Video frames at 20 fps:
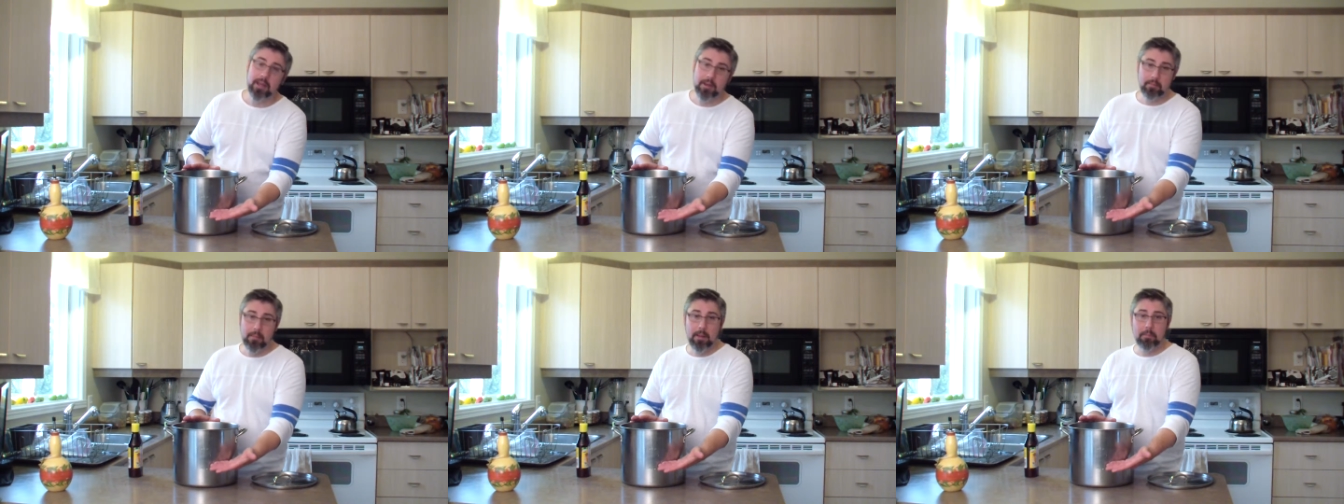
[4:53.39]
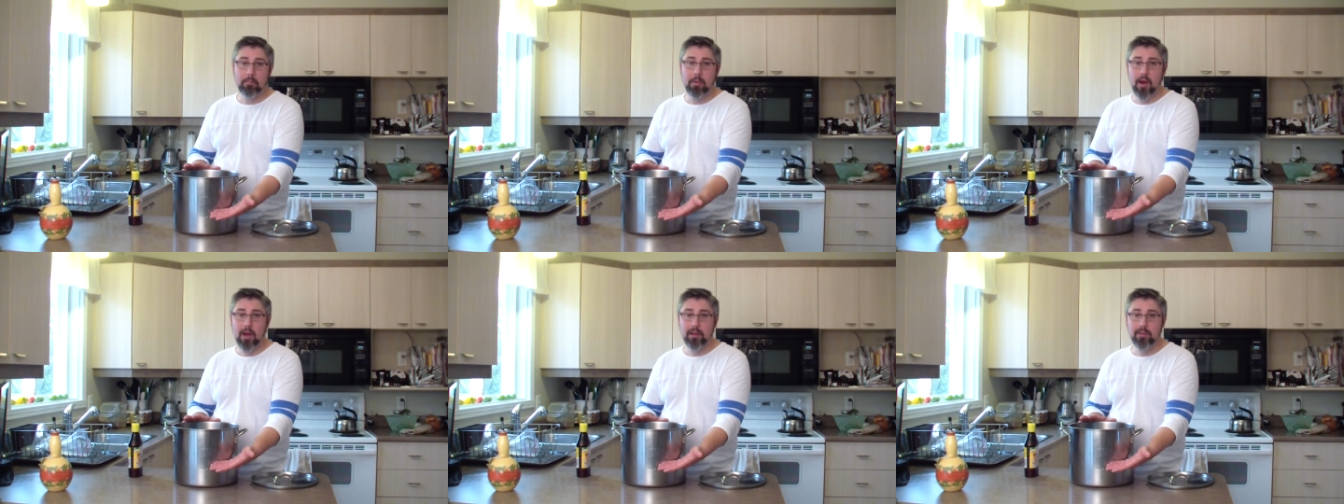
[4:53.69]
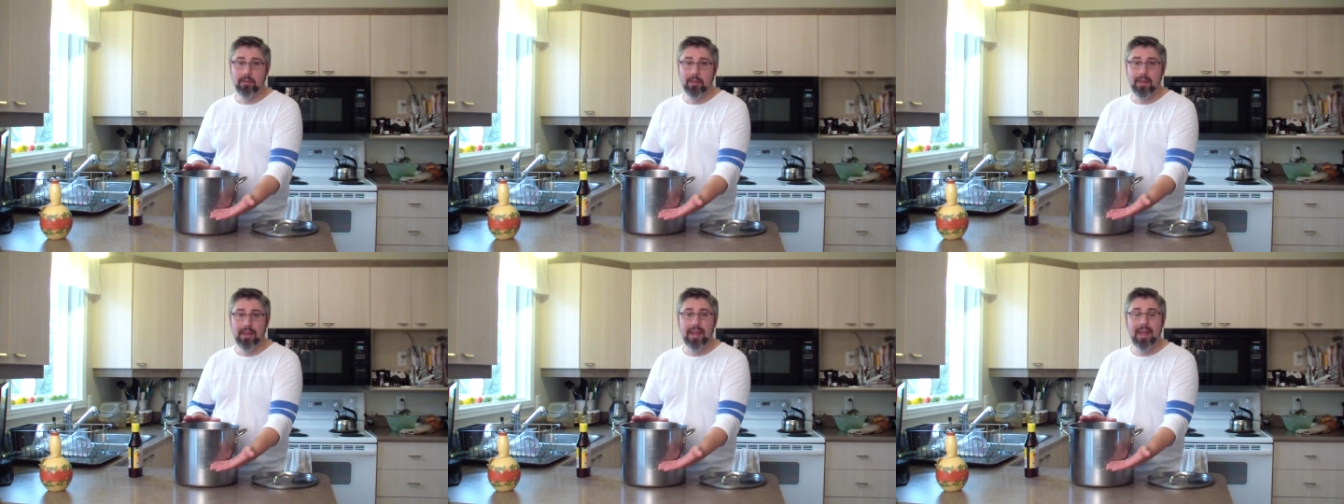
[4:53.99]
in my pot,
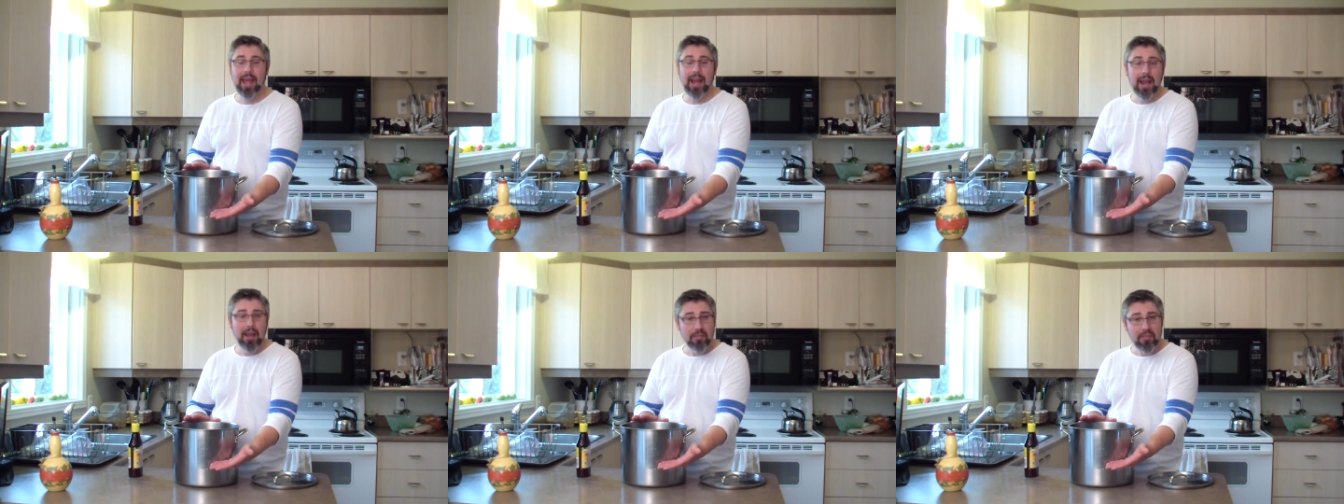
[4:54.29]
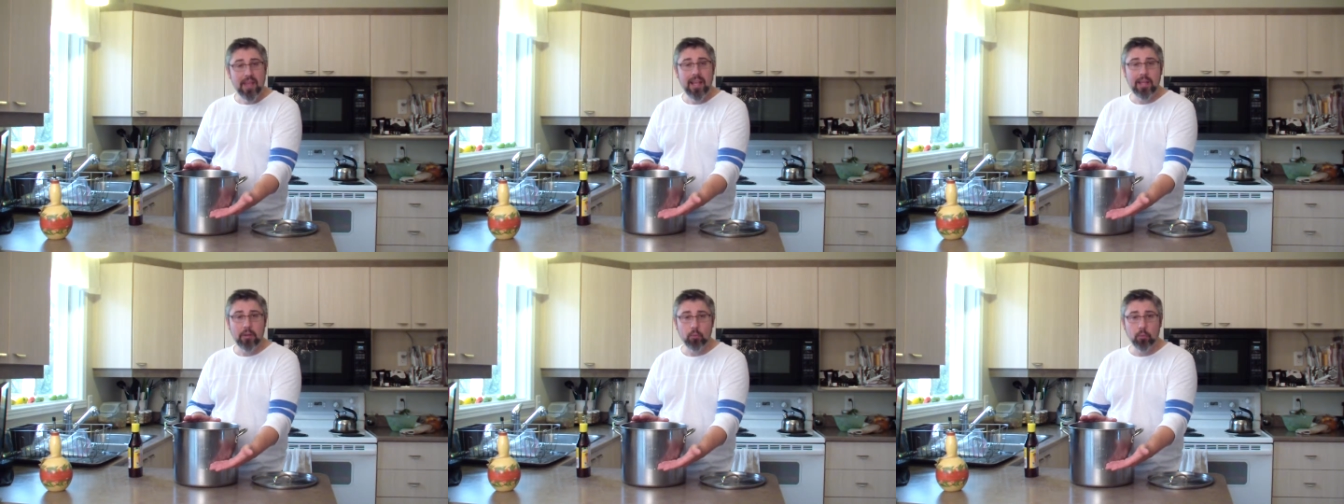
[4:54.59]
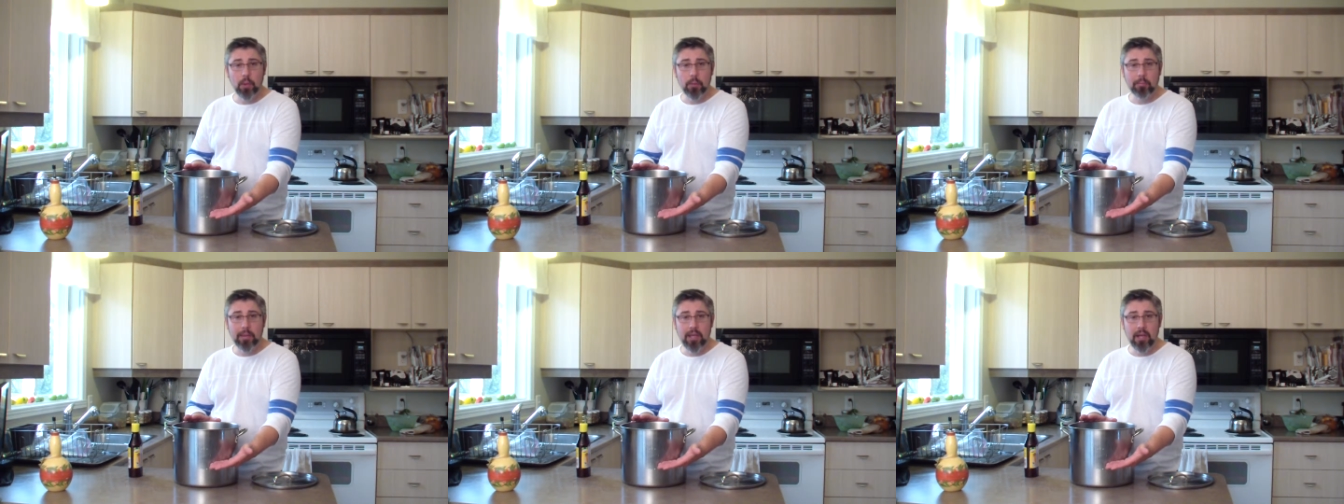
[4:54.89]
and I think it
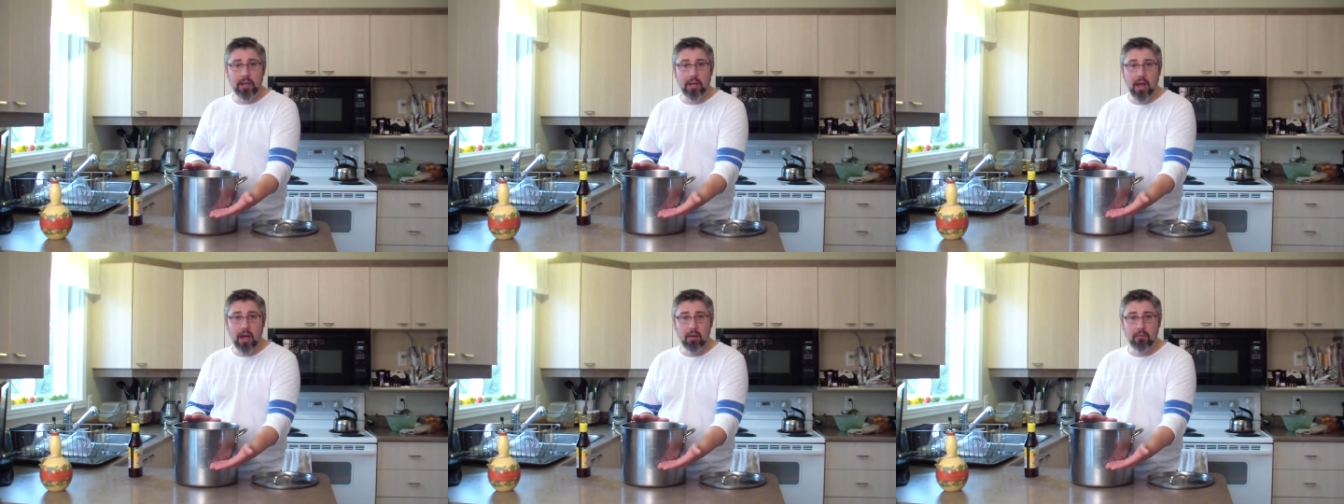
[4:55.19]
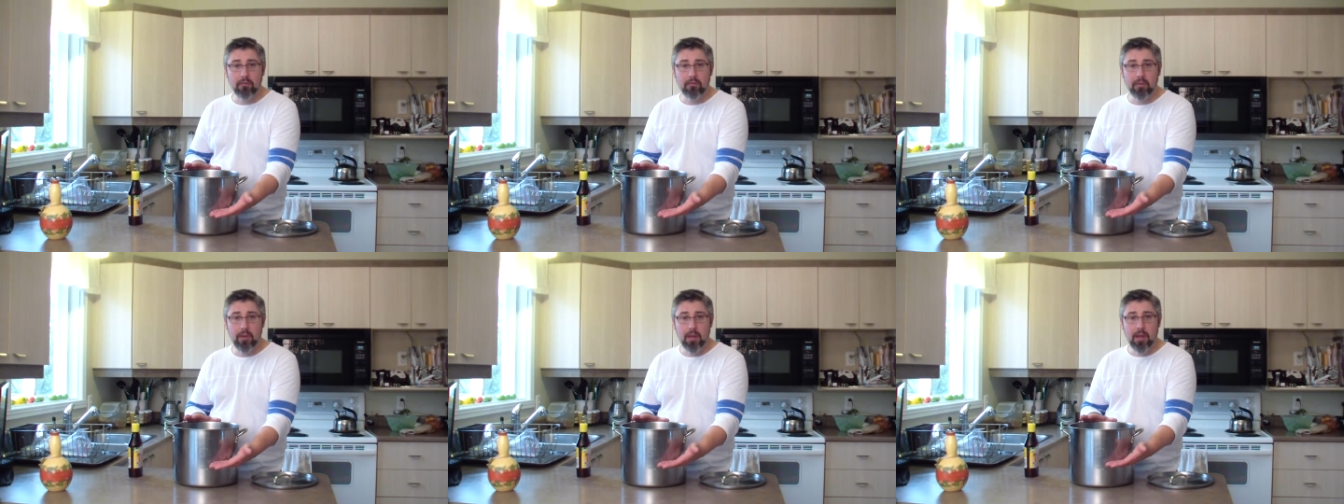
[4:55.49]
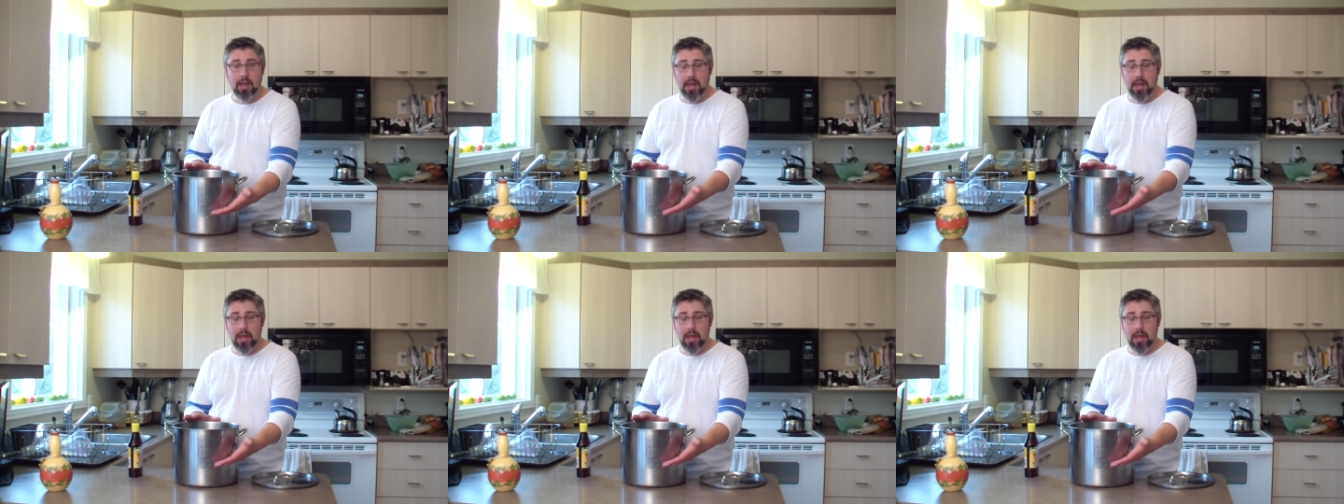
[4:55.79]
will be enough.